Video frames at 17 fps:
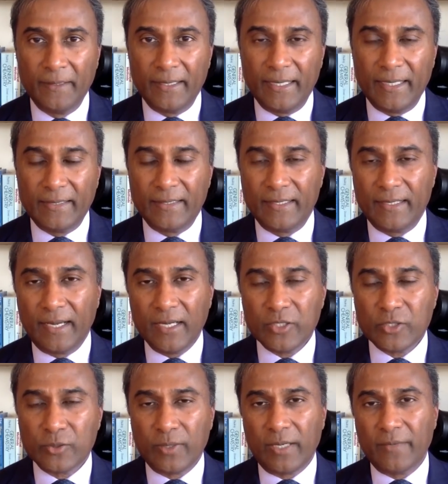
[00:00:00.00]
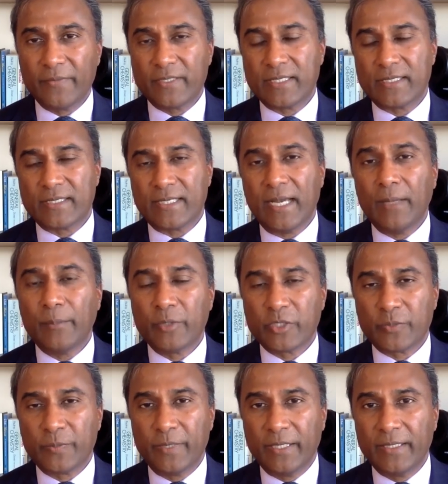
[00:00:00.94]
And the not so obvious
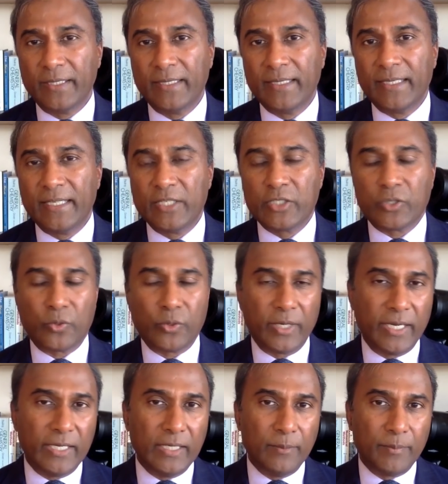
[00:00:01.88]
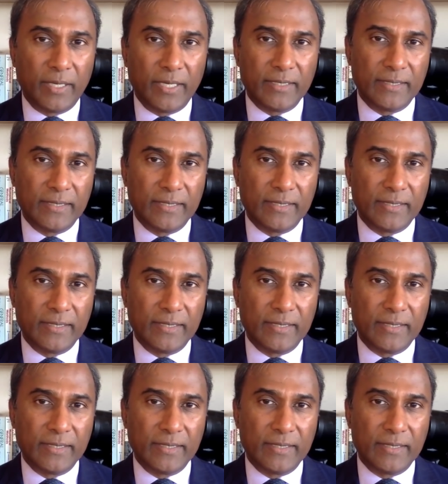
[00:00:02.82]
establishment is created by the